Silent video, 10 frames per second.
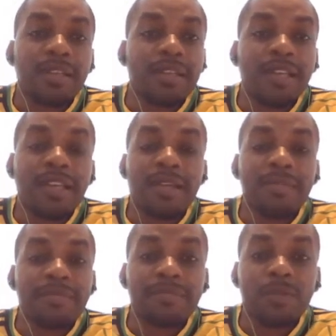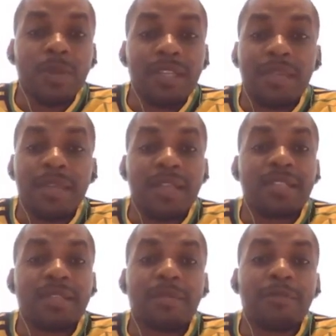Didn't take him 20
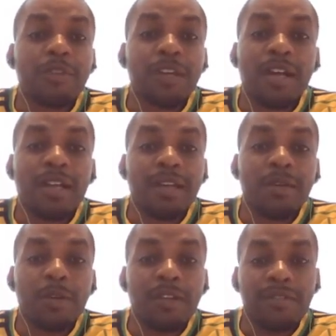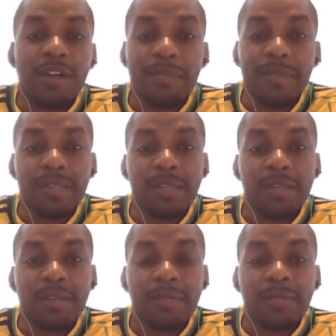minutes before he got a goal involvement.
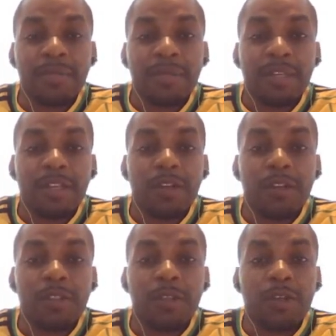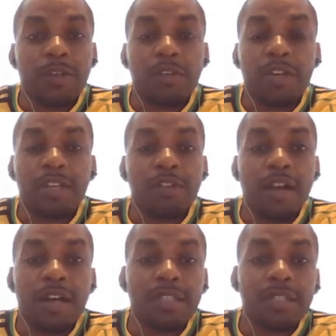You know, so great
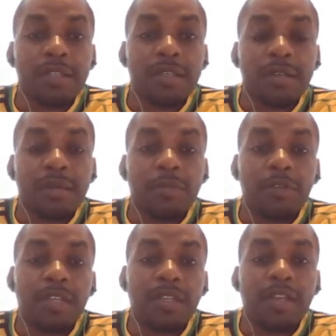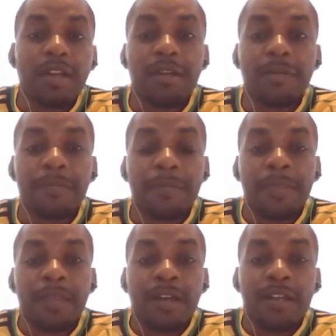cross put in there
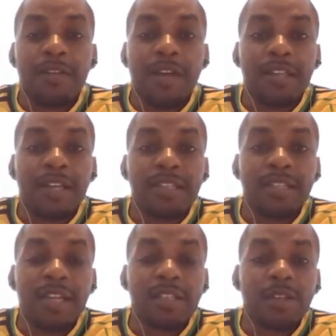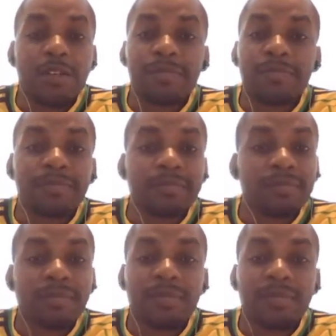on the right-hand side. So,
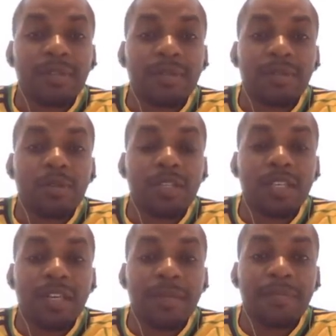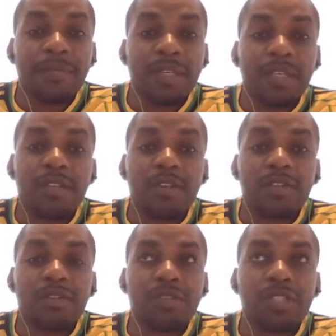good game. You
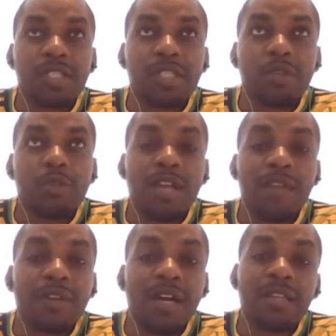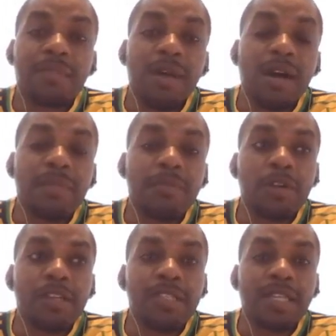know, he could have gotten the ball
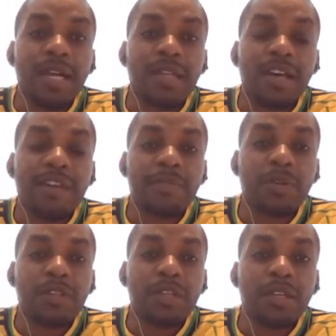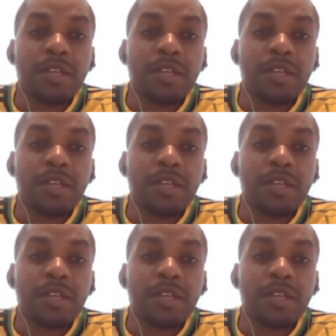more in the second half, but